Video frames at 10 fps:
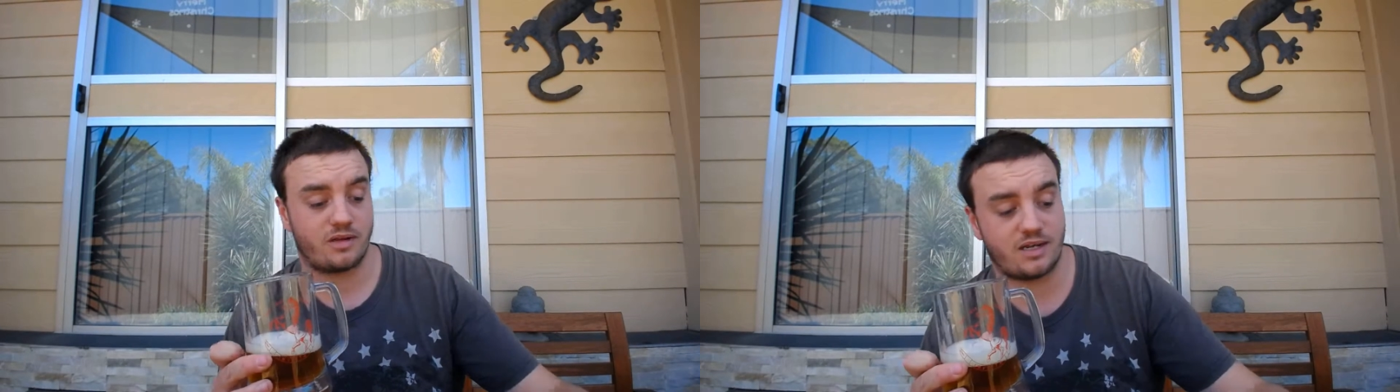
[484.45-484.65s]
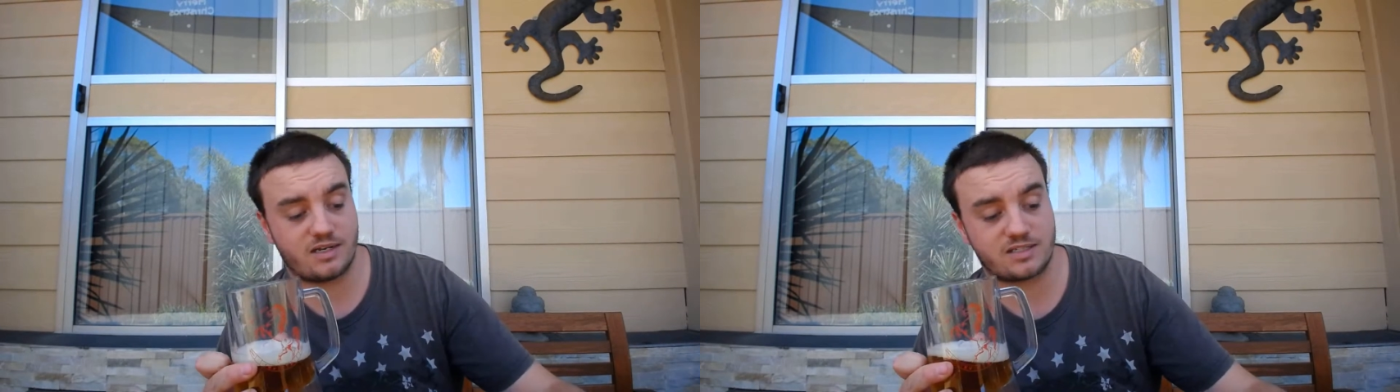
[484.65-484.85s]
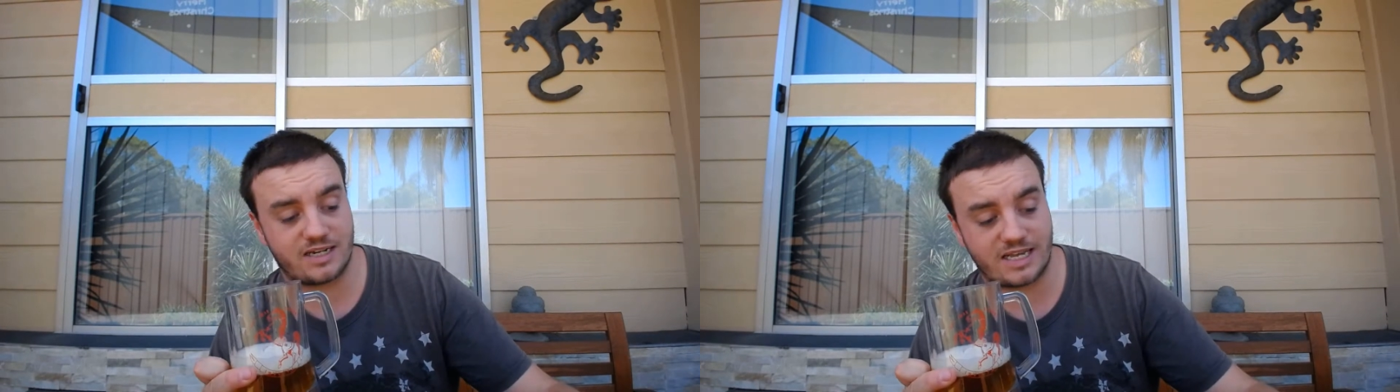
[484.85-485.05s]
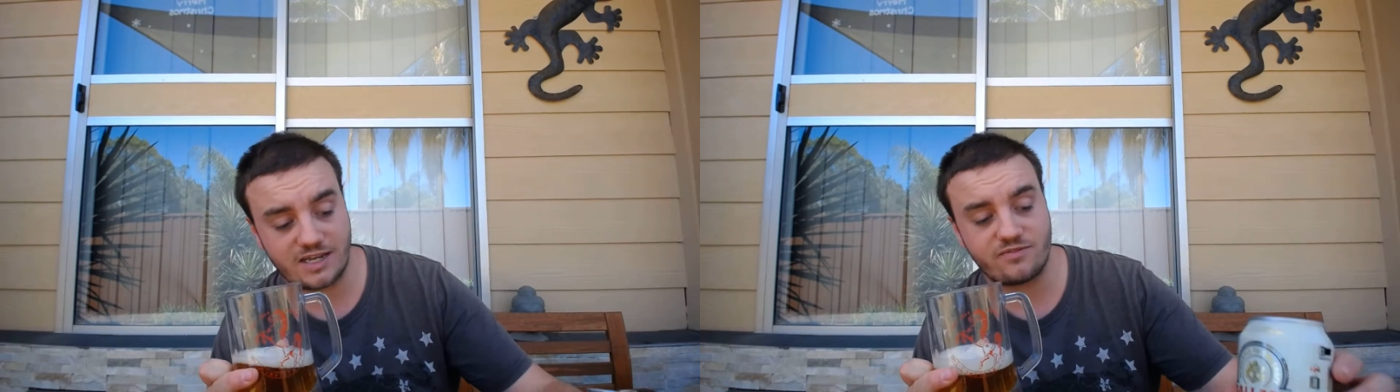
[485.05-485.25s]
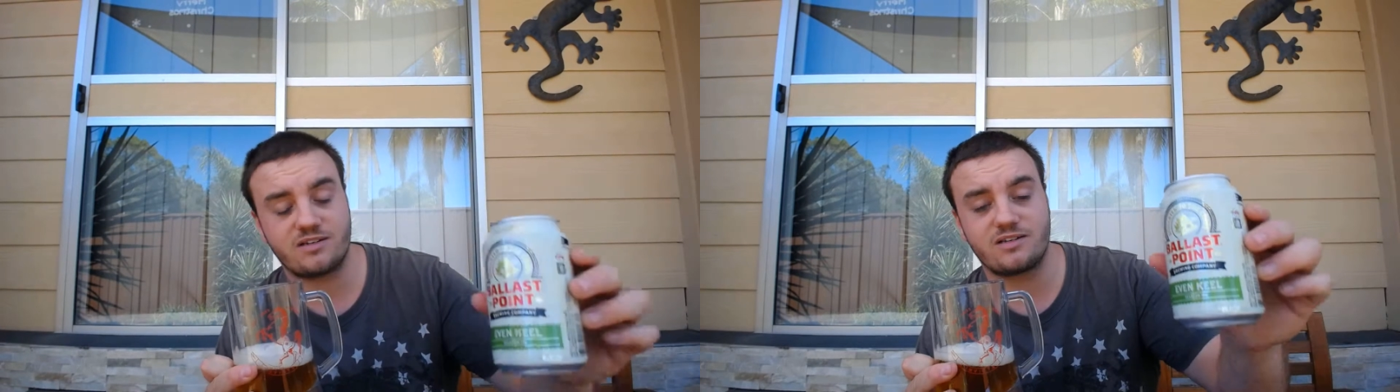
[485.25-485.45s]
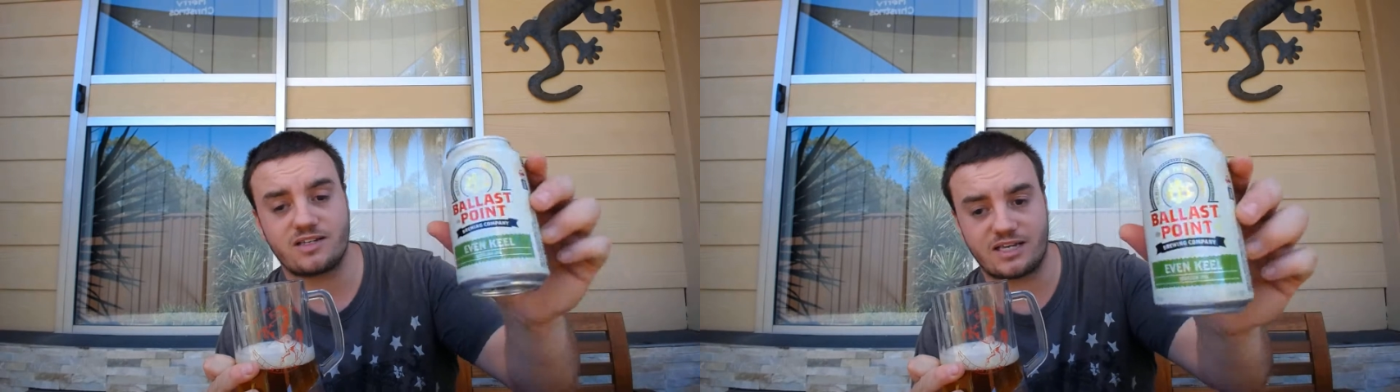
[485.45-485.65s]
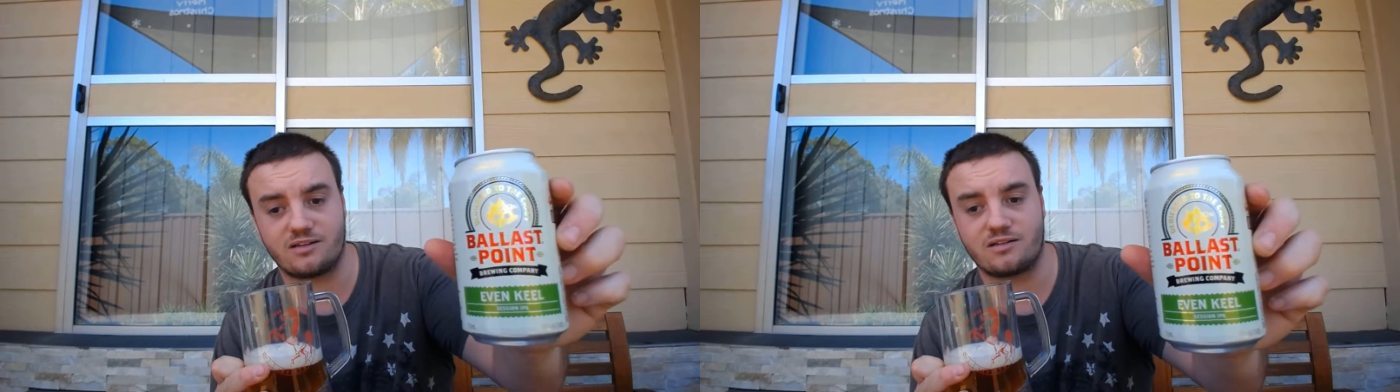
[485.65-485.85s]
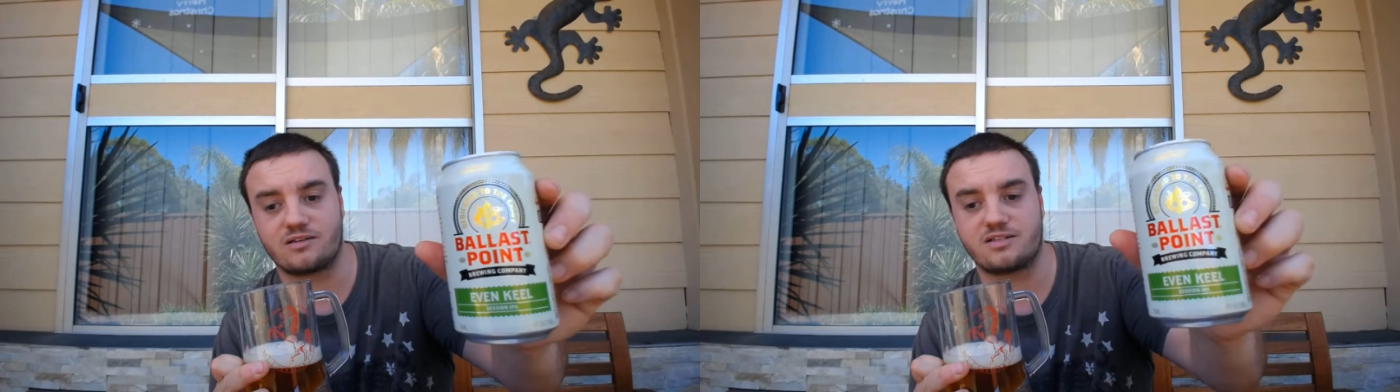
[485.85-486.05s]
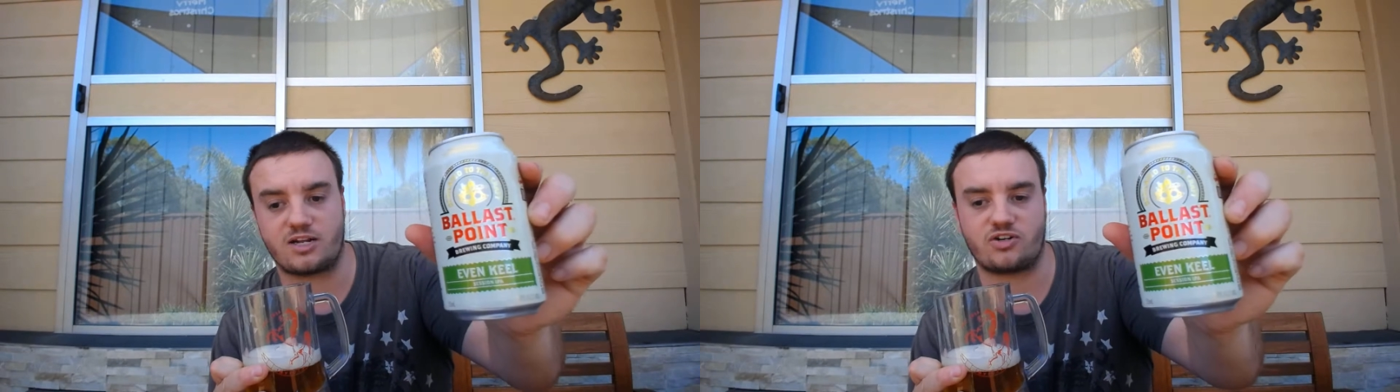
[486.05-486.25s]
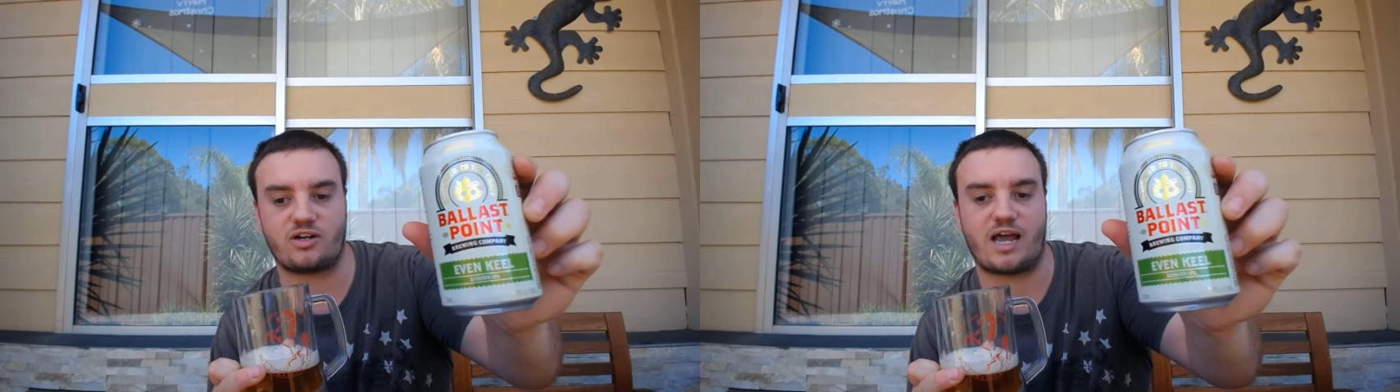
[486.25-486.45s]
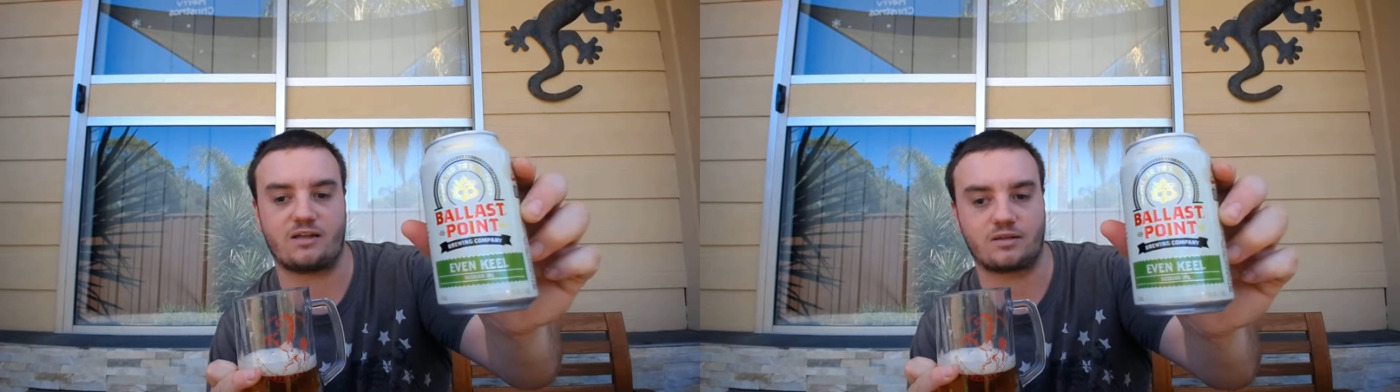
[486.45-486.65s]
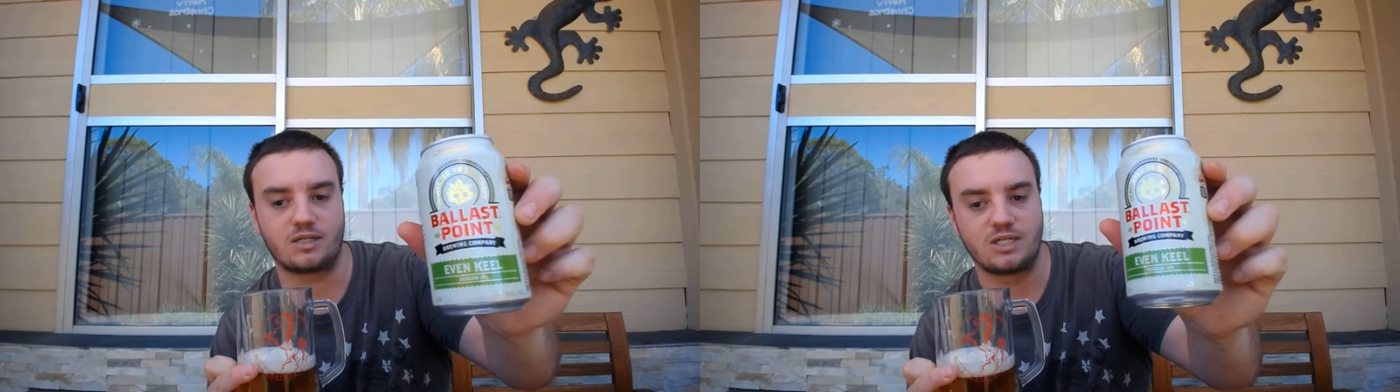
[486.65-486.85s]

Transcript: It is an even keel session ale.